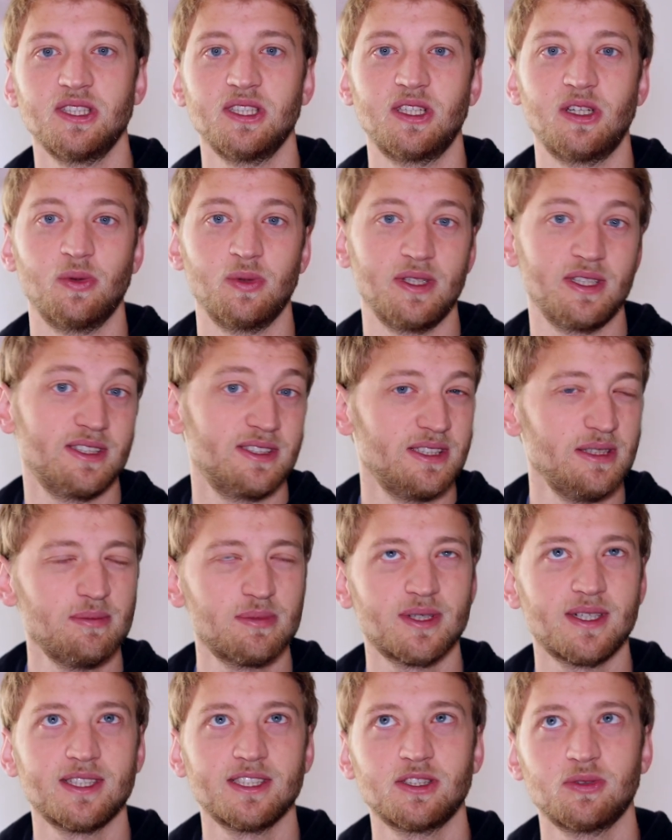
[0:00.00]
including
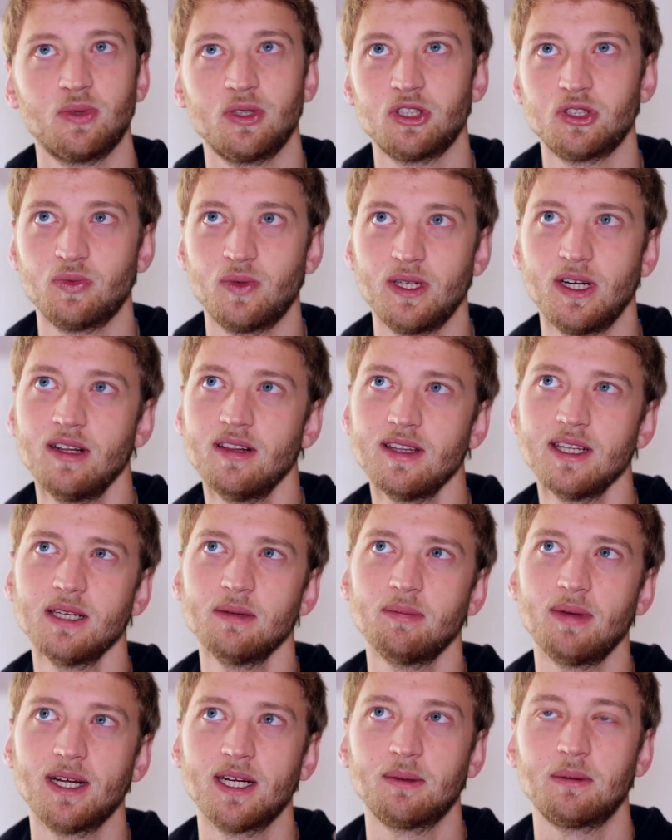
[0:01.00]
zebras, which when I
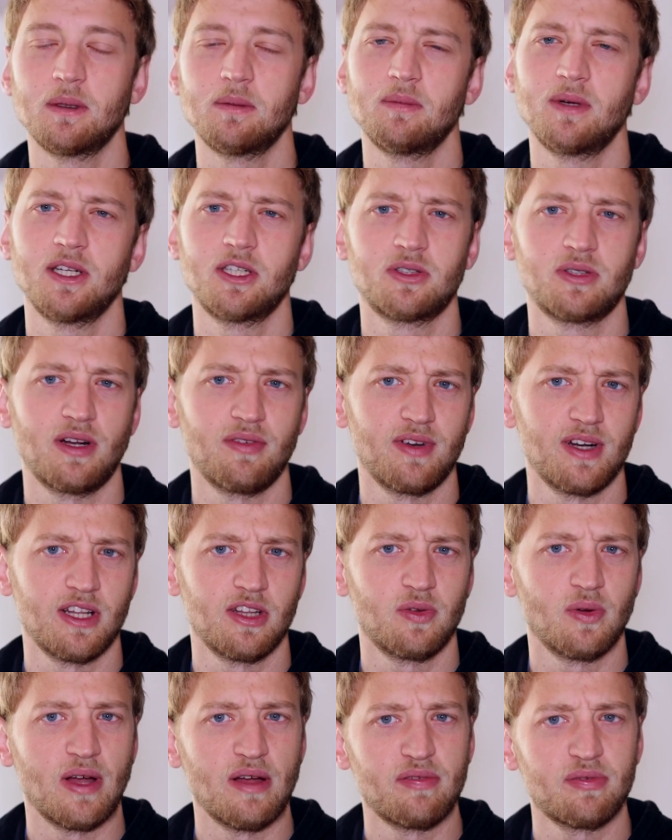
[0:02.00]
think back about my
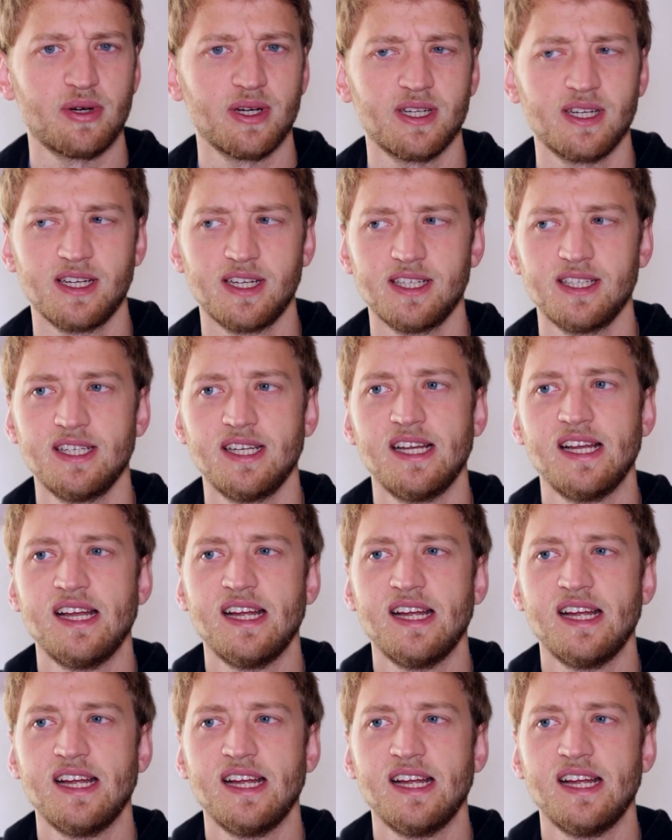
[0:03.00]
traveling to Africa,